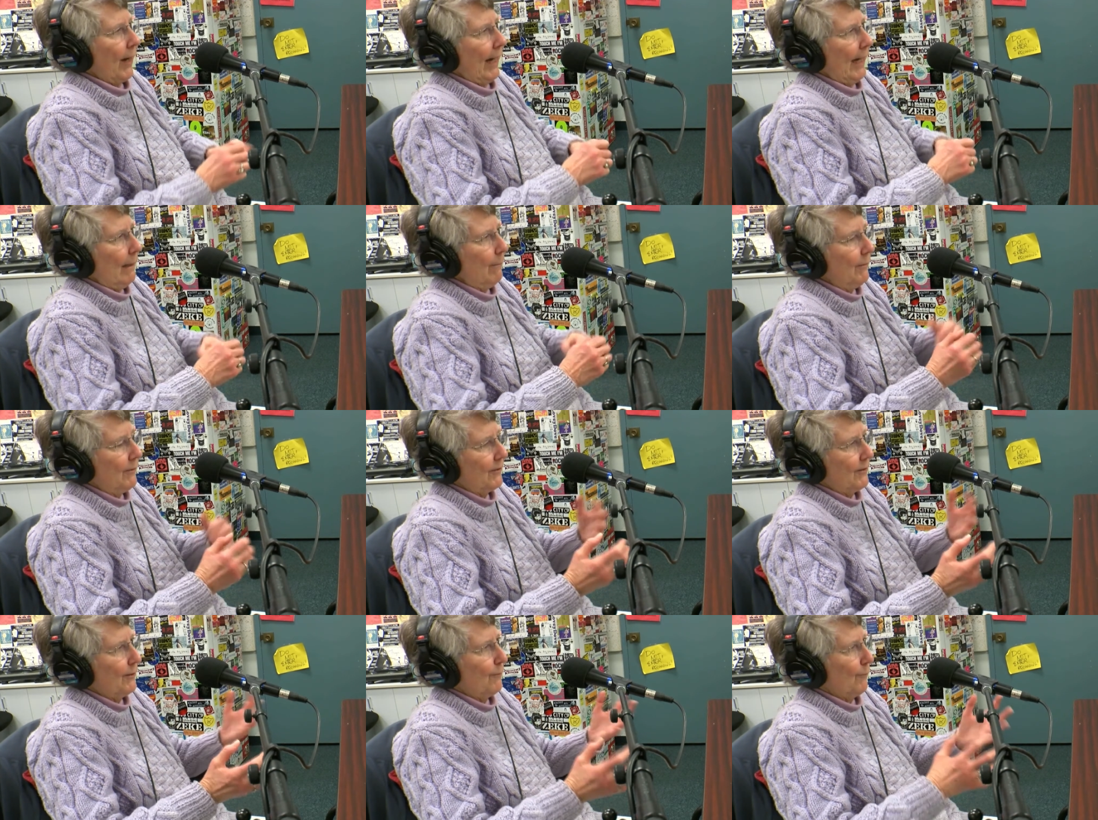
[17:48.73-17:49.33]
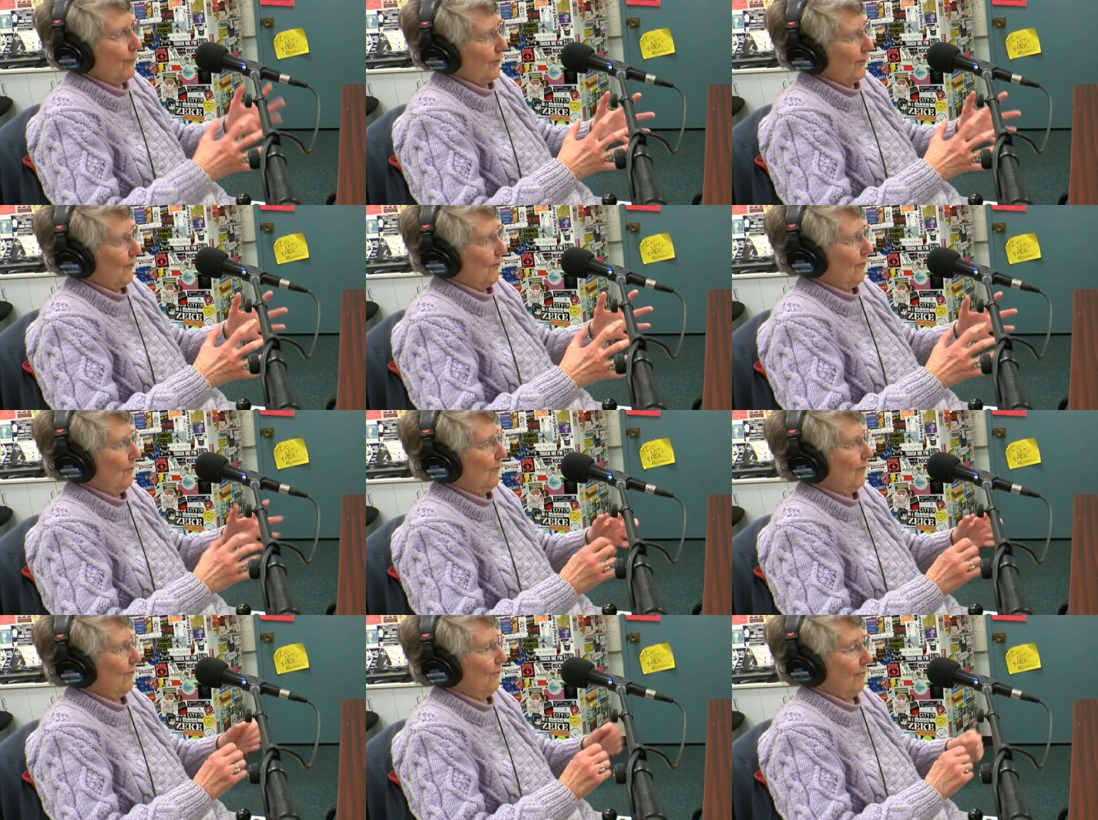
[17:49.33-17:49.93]
Hamilton
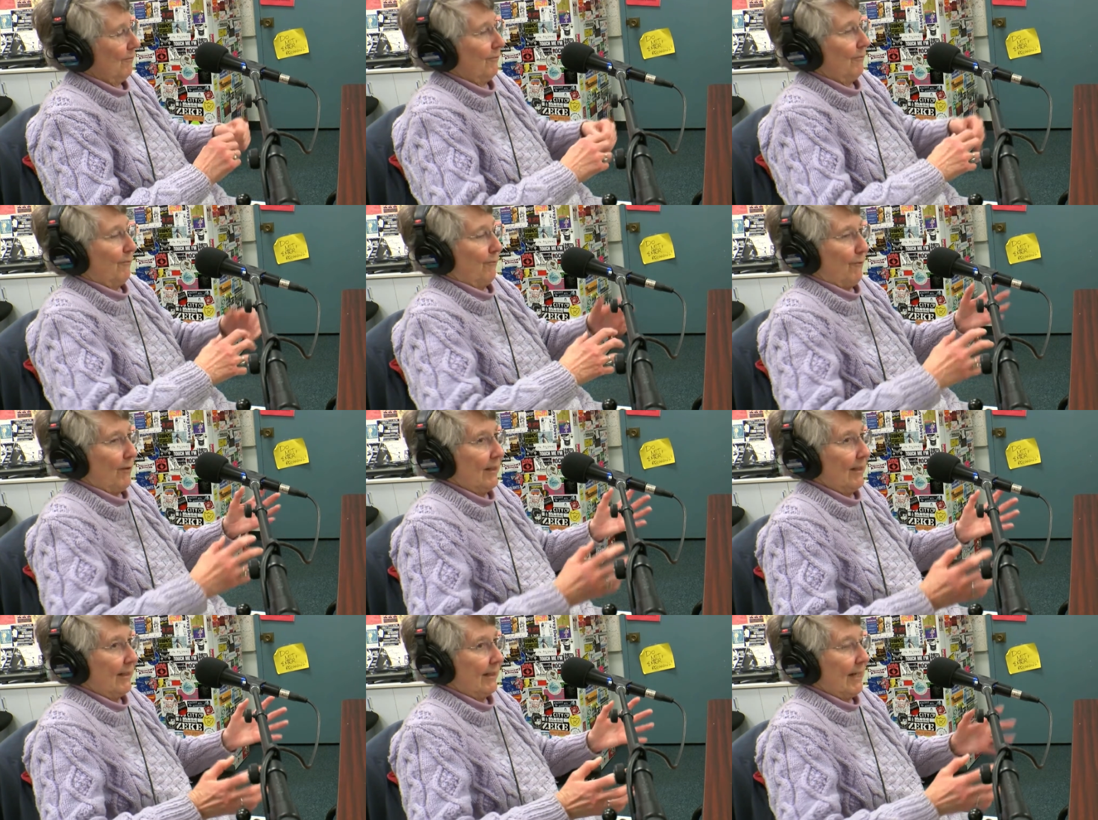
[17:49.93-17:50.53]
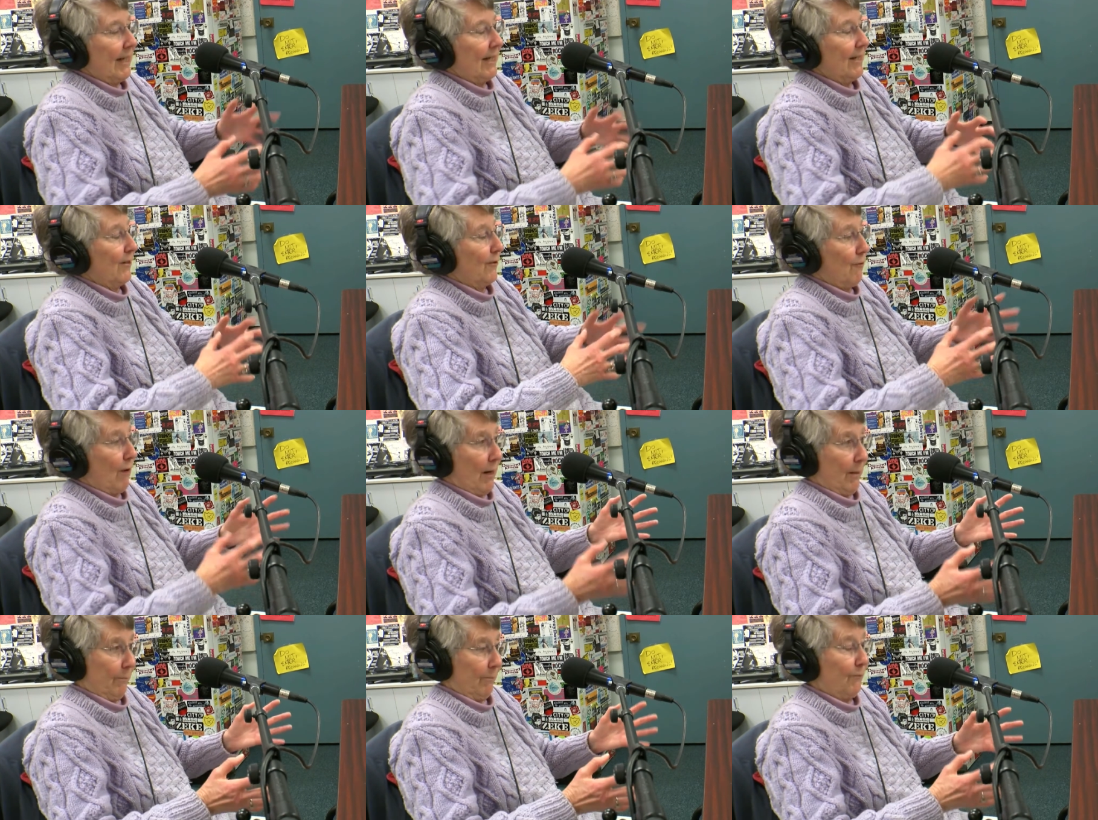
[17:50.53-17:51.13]
was really kind of
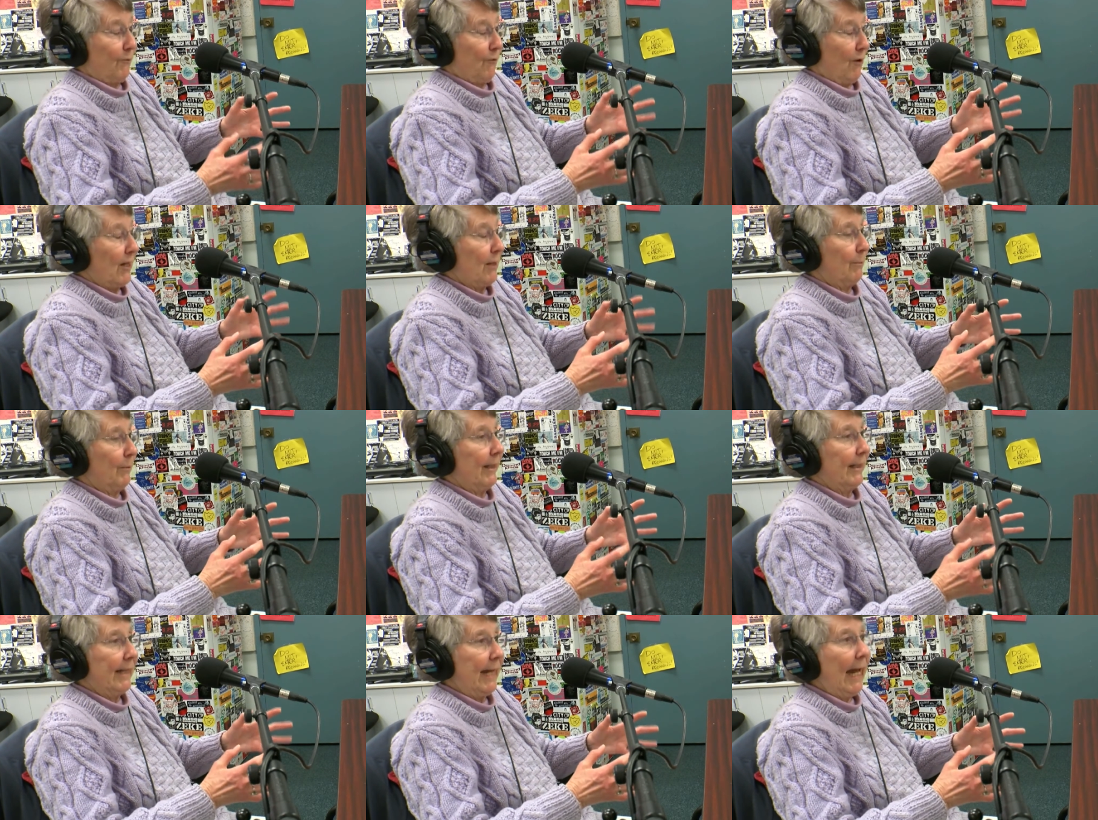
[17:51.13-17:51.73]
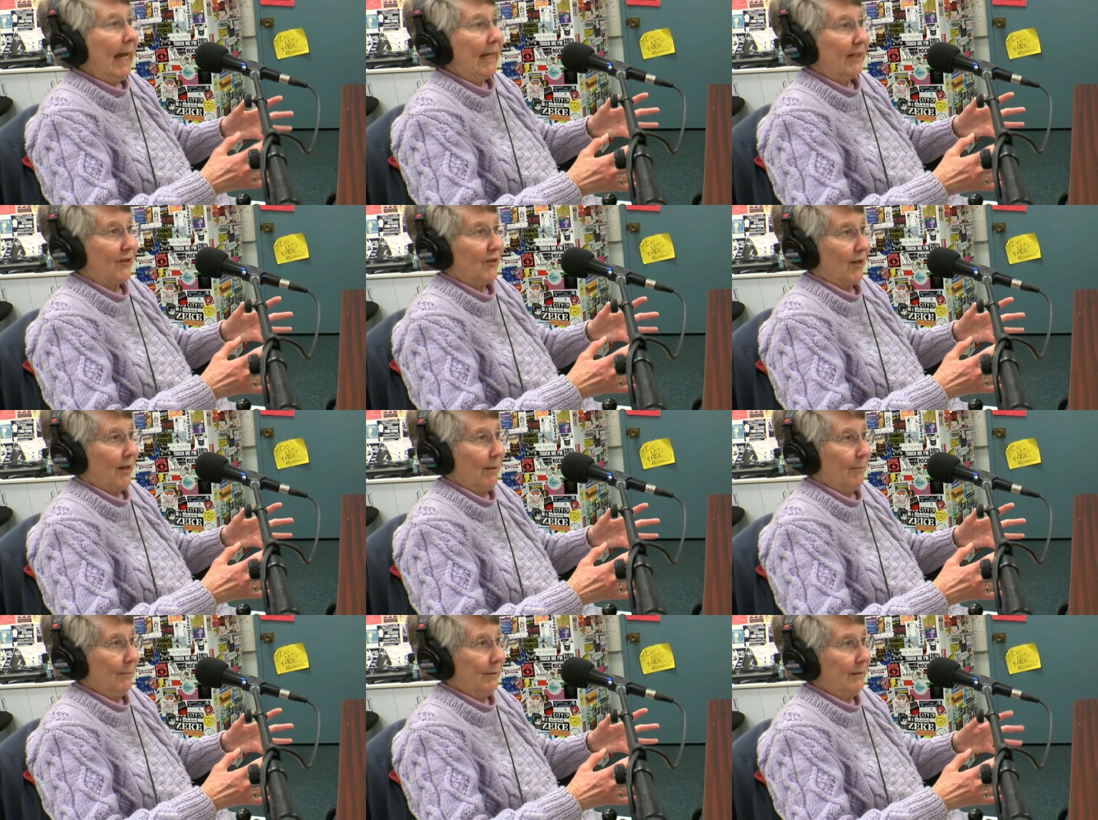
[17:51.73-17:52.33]
trying to play
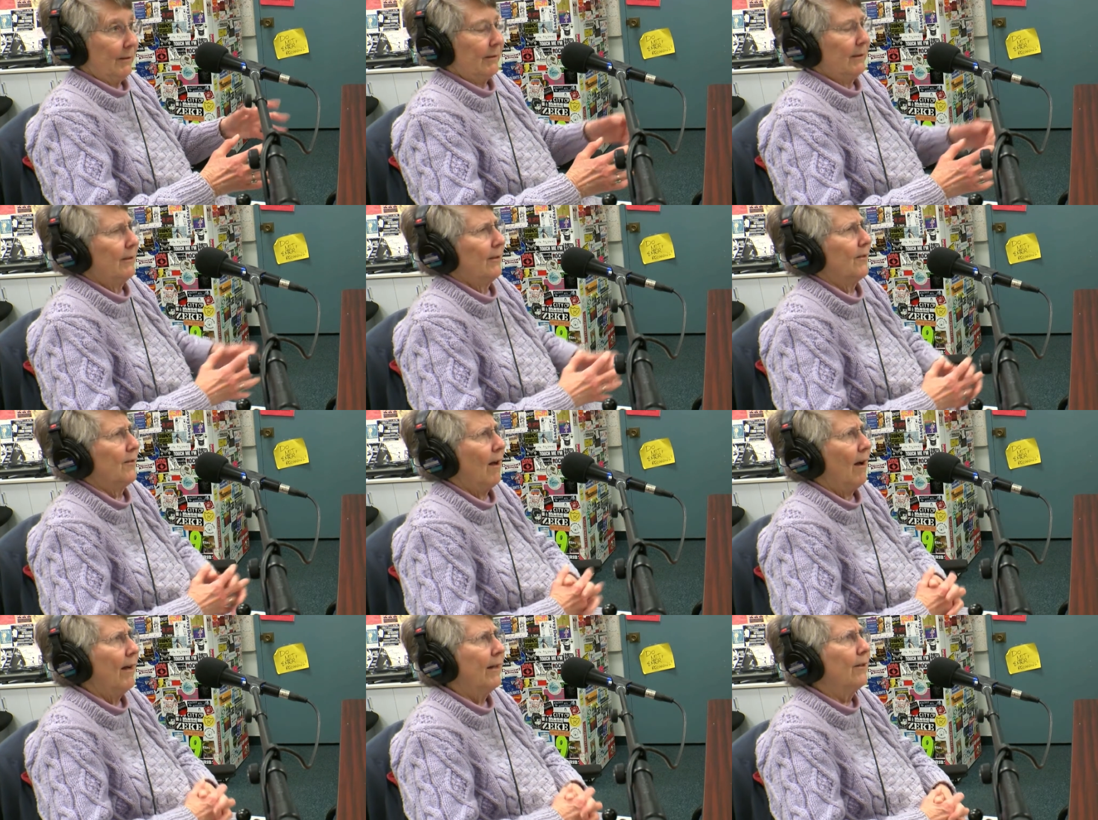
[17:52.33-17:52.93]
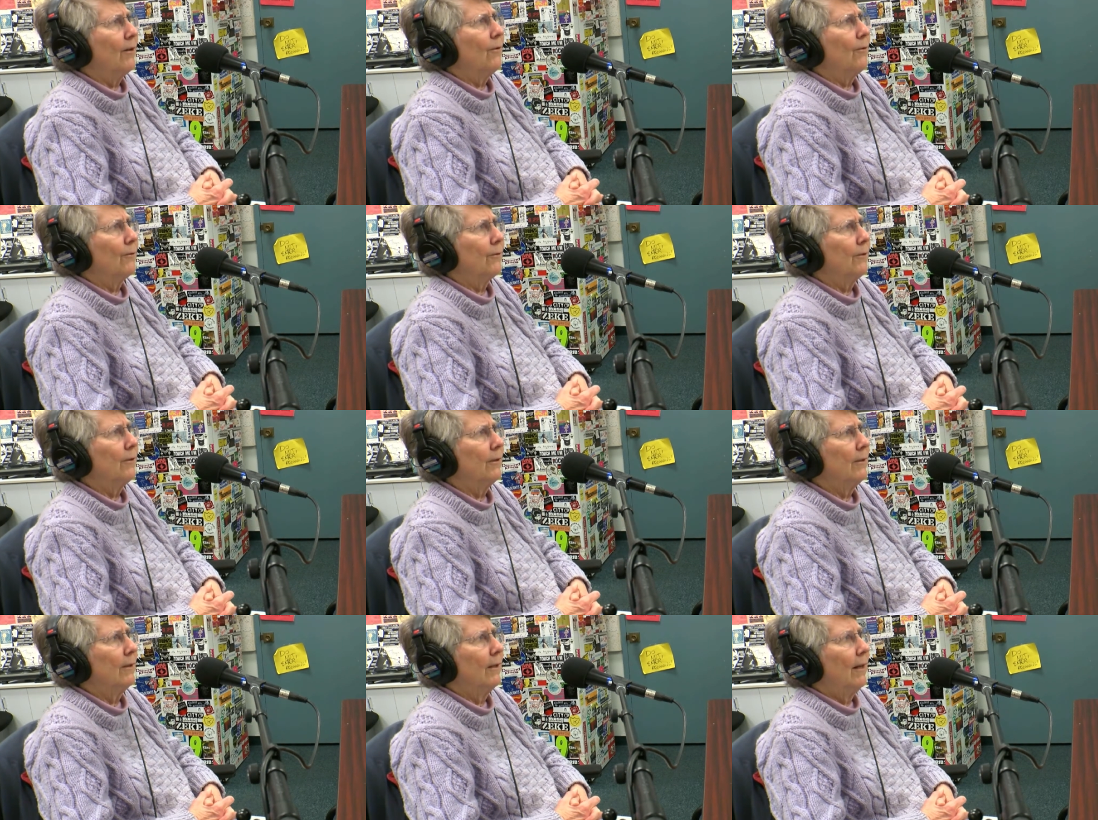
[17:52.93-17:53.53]
catch up because I
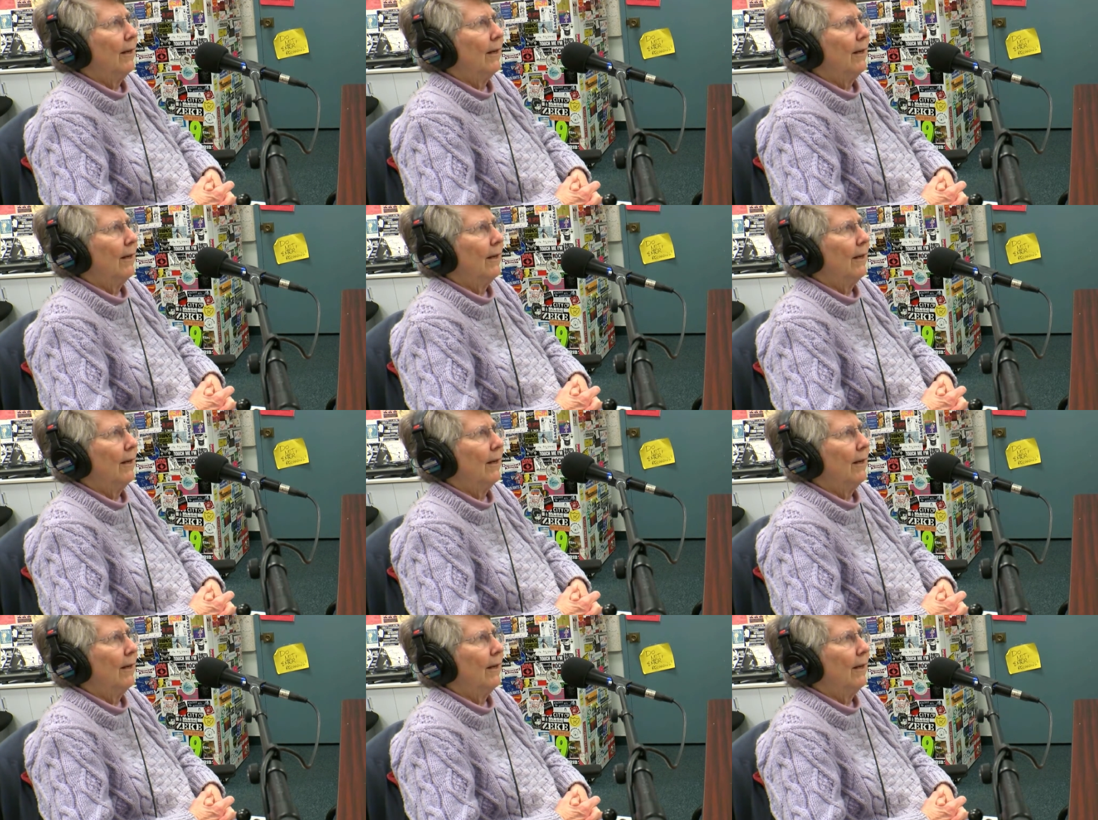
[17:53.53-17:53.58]
don't